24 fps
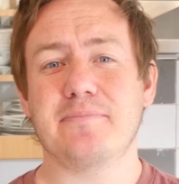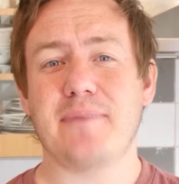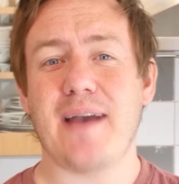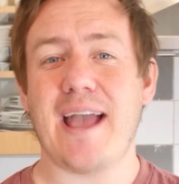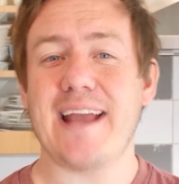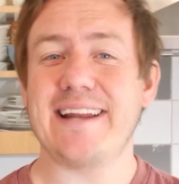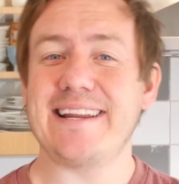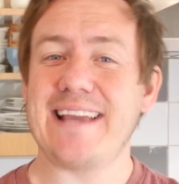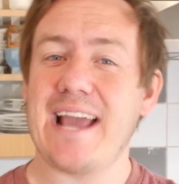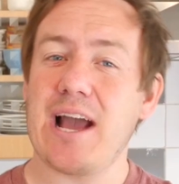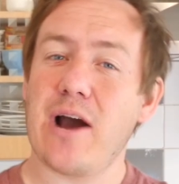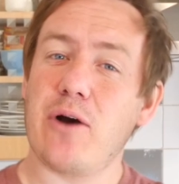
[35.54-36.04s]
But
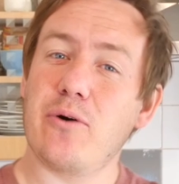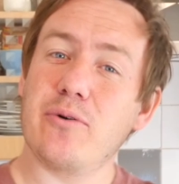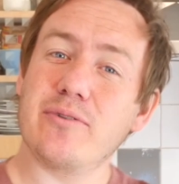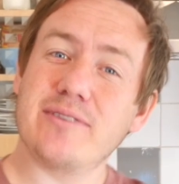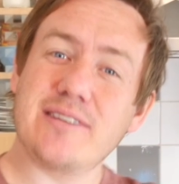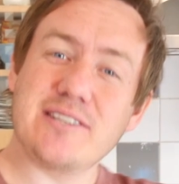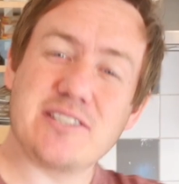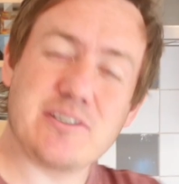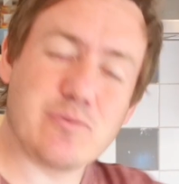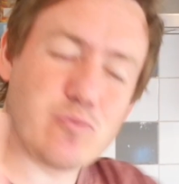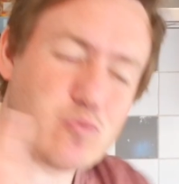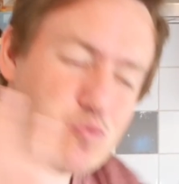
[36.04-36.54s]
anyhow,
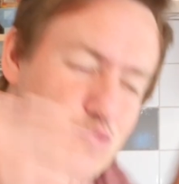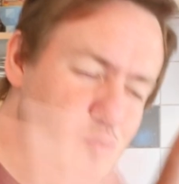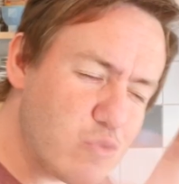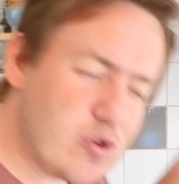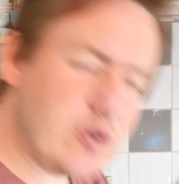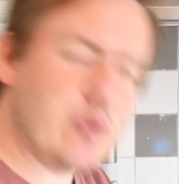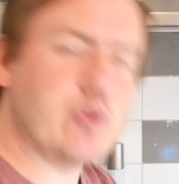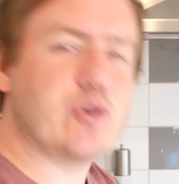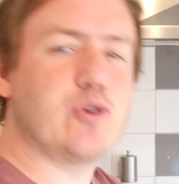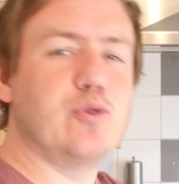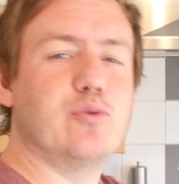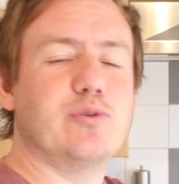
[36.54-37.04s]
there's some
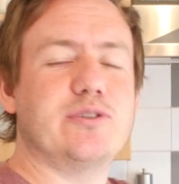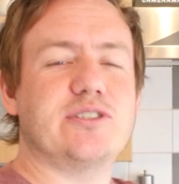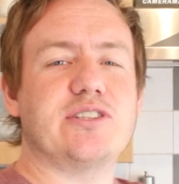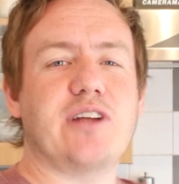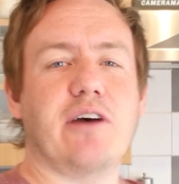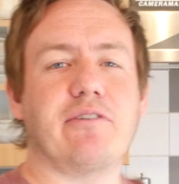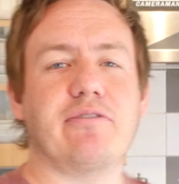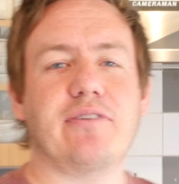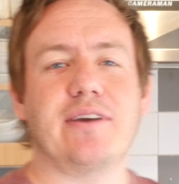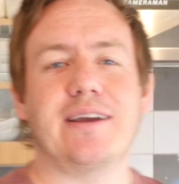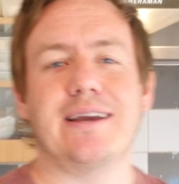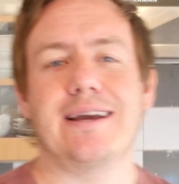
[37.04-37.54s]
real cool
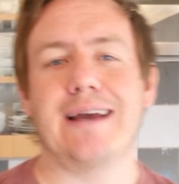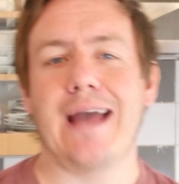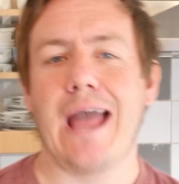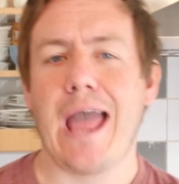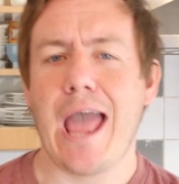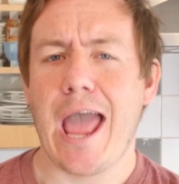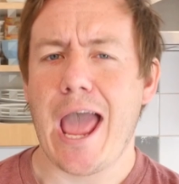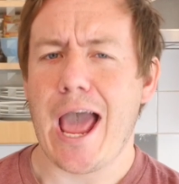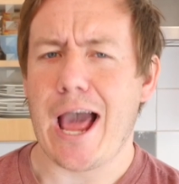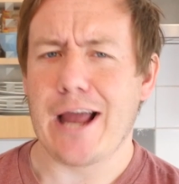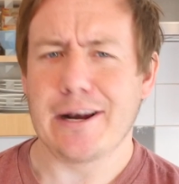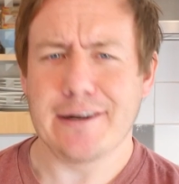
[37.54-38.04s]
stuff here.
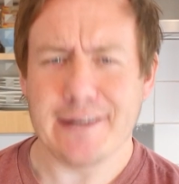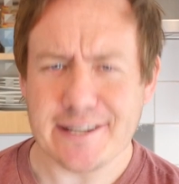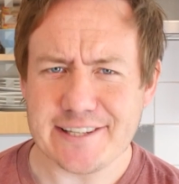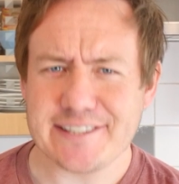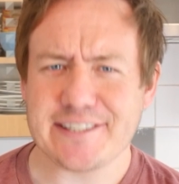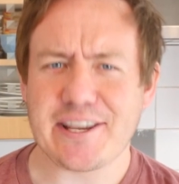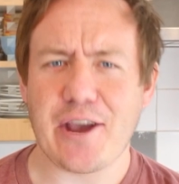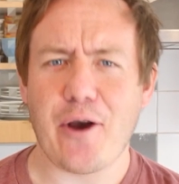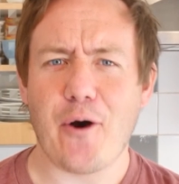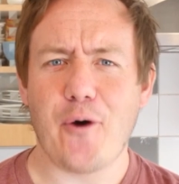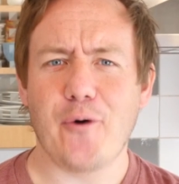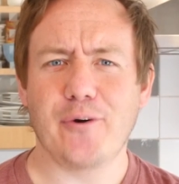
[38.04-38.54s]
Now uh, let's
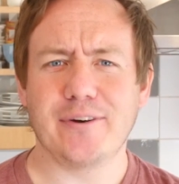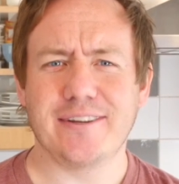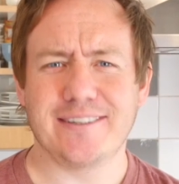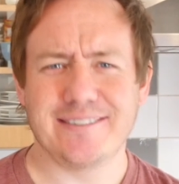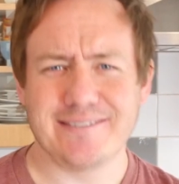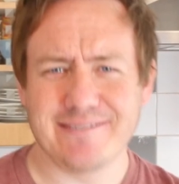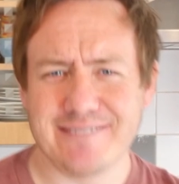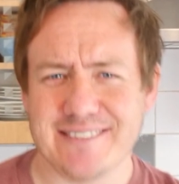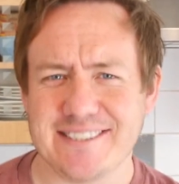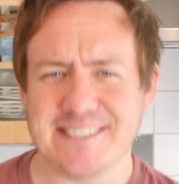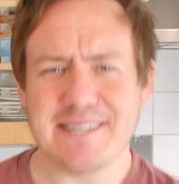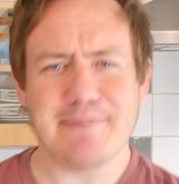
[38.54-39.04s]
get on
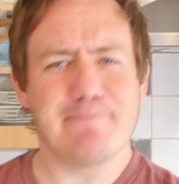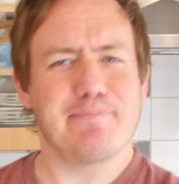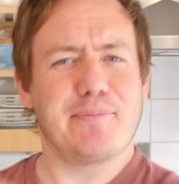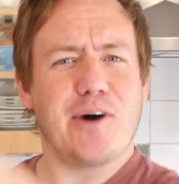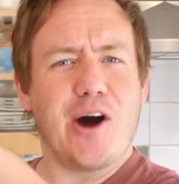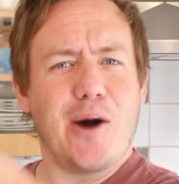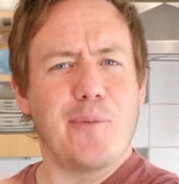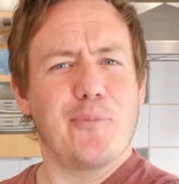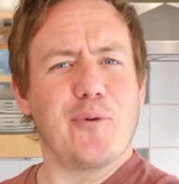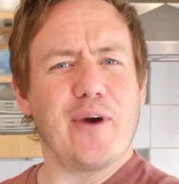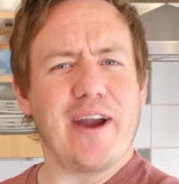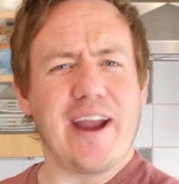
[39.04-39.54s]
and
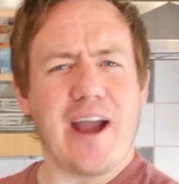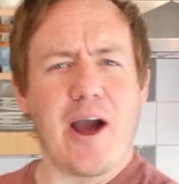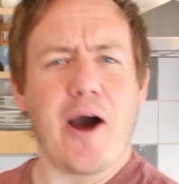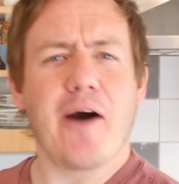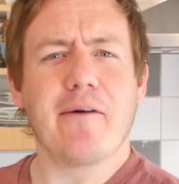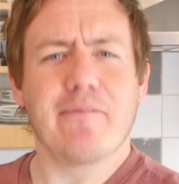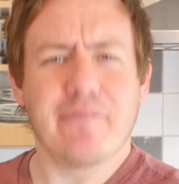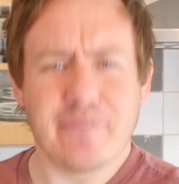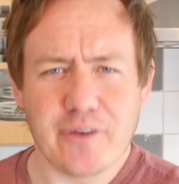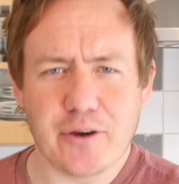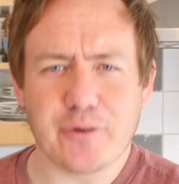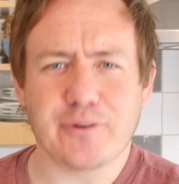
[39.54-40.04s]
Zimbabwe
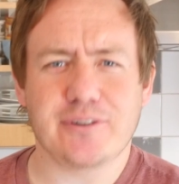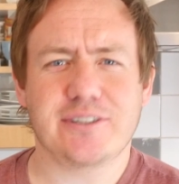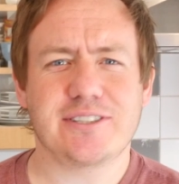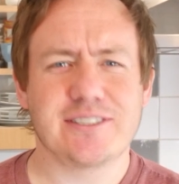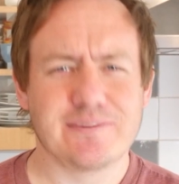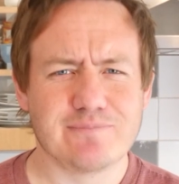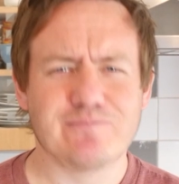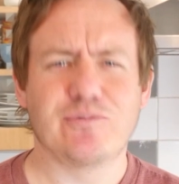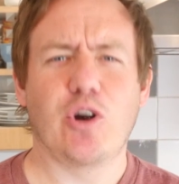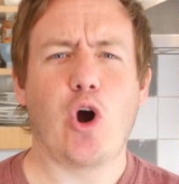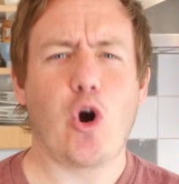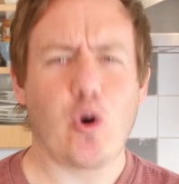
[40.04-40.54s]
up, folks.
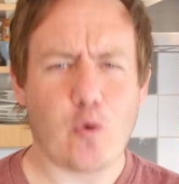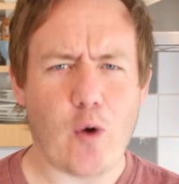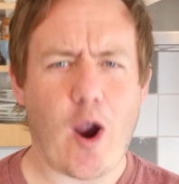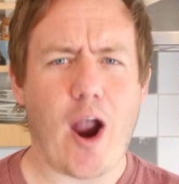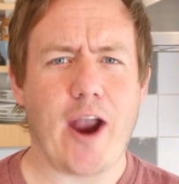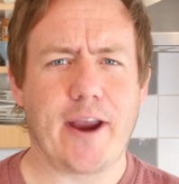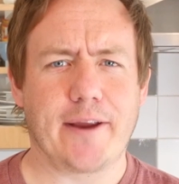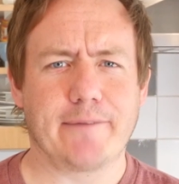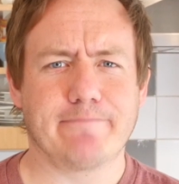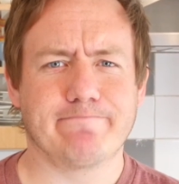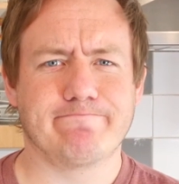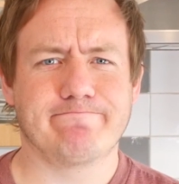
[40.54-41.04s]
All
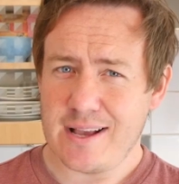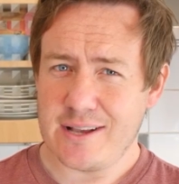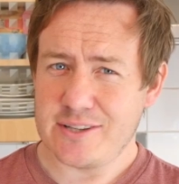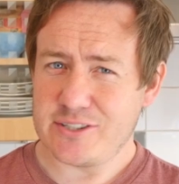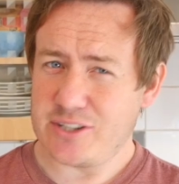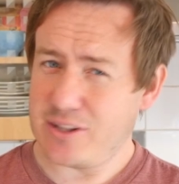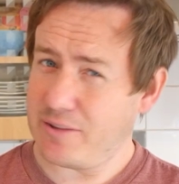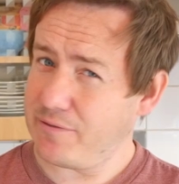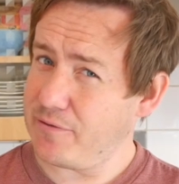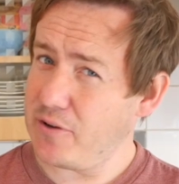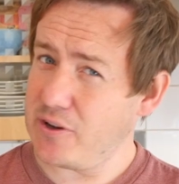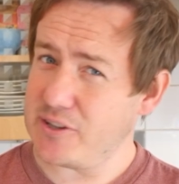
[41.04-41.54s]
right.
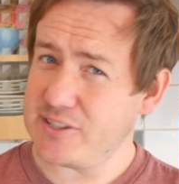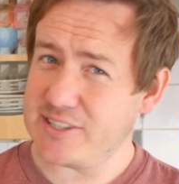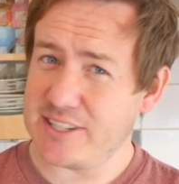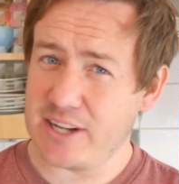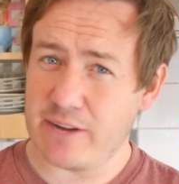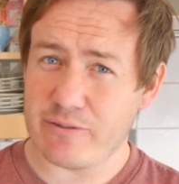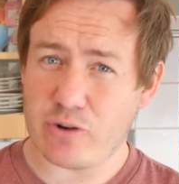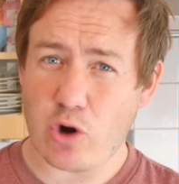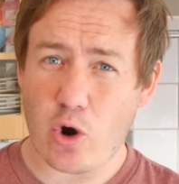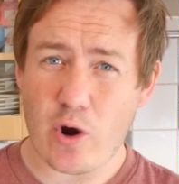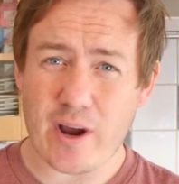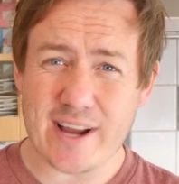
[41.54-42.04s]
So the first thing
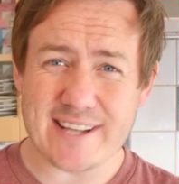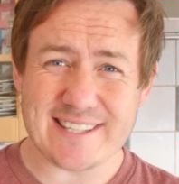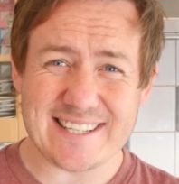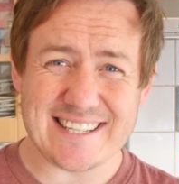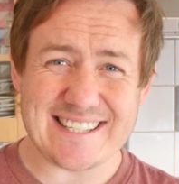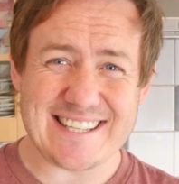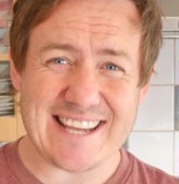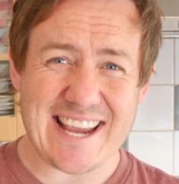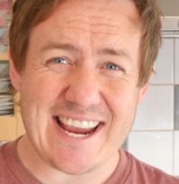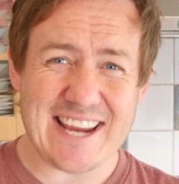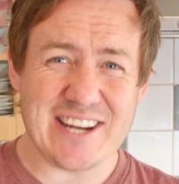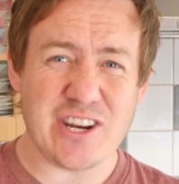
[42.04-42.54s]
I've got is a
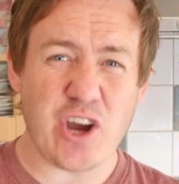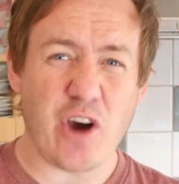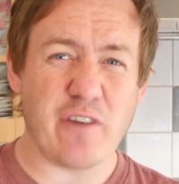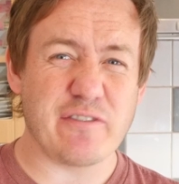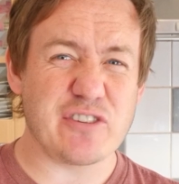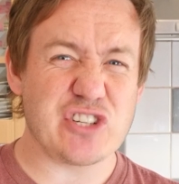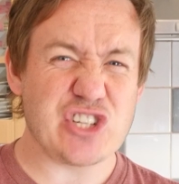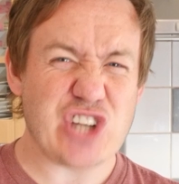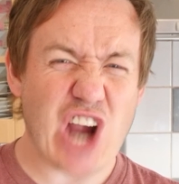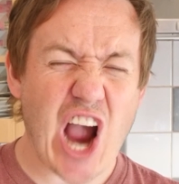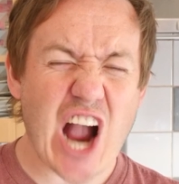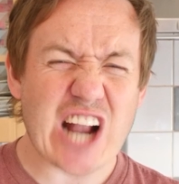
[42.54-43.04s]
tin
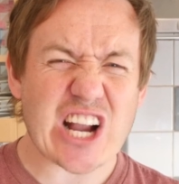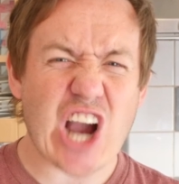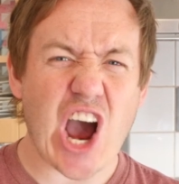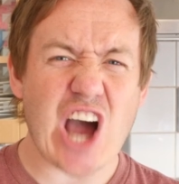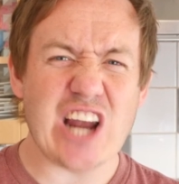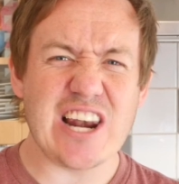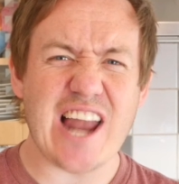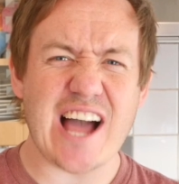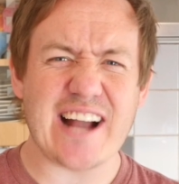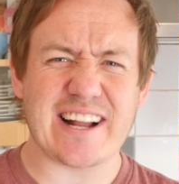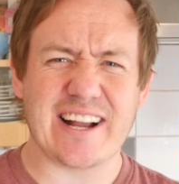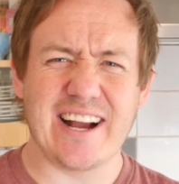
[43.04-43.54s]
of
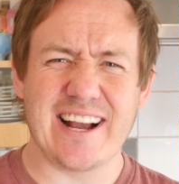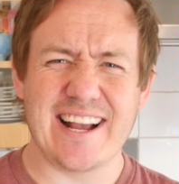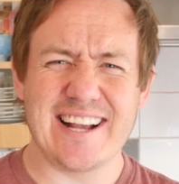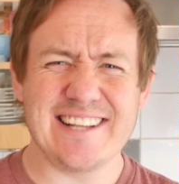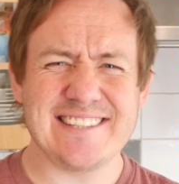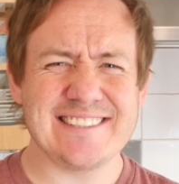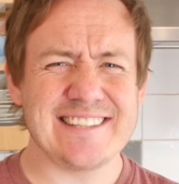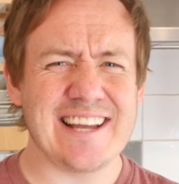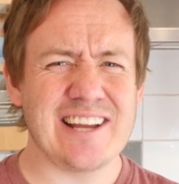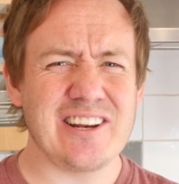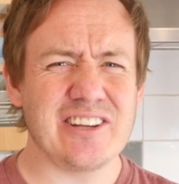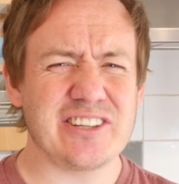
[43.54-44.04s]
chakalaka.
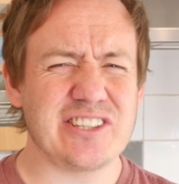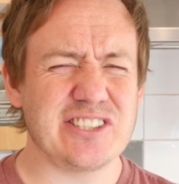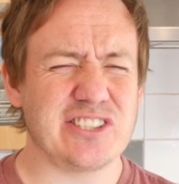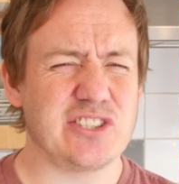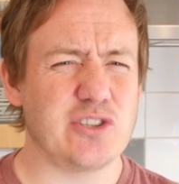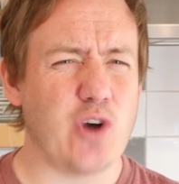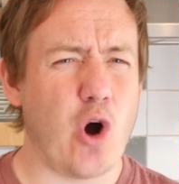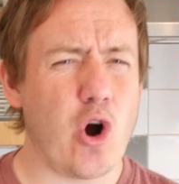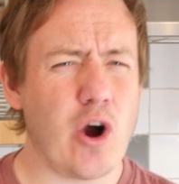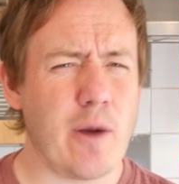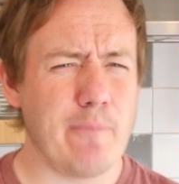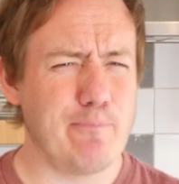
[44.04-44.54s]
Isn't that like a
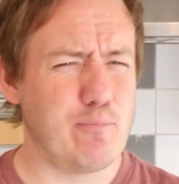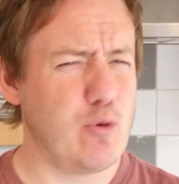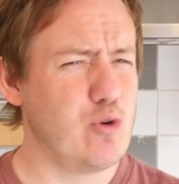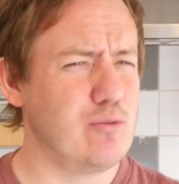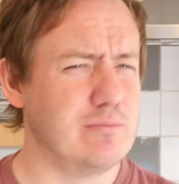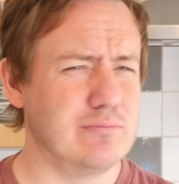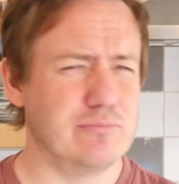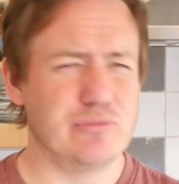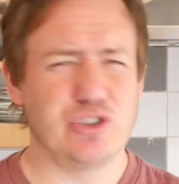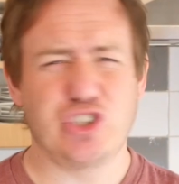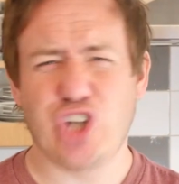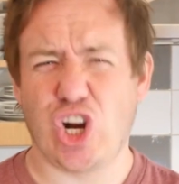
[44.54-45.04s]
song?
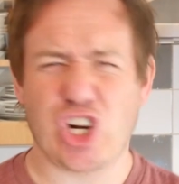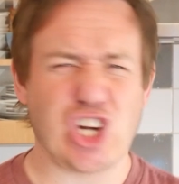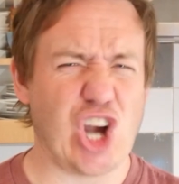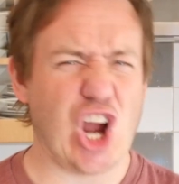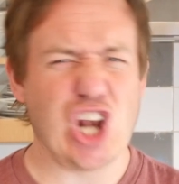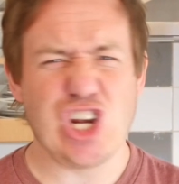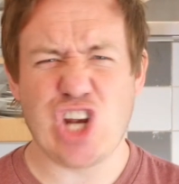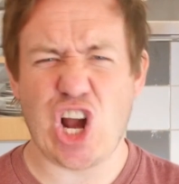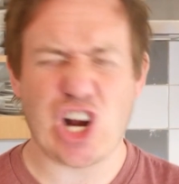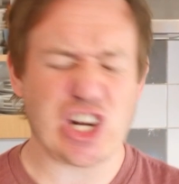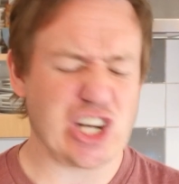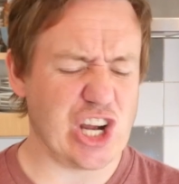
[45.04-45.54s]
Boom,
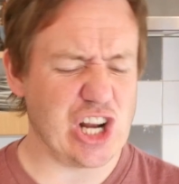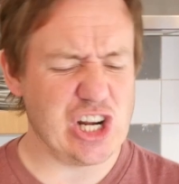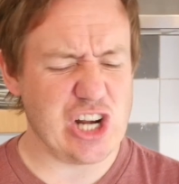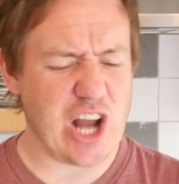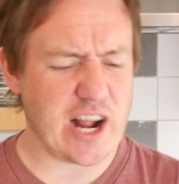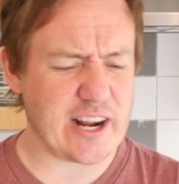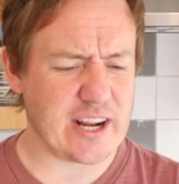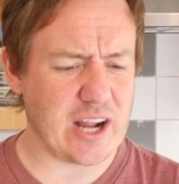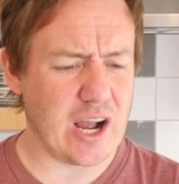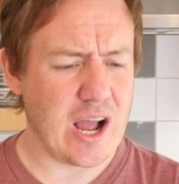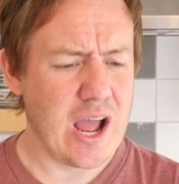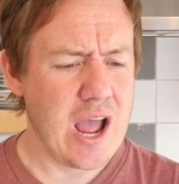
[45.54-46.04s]
chakalaka
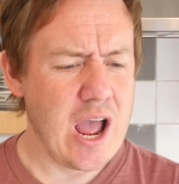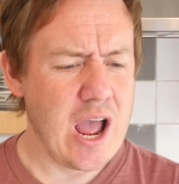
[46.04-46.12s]
laka.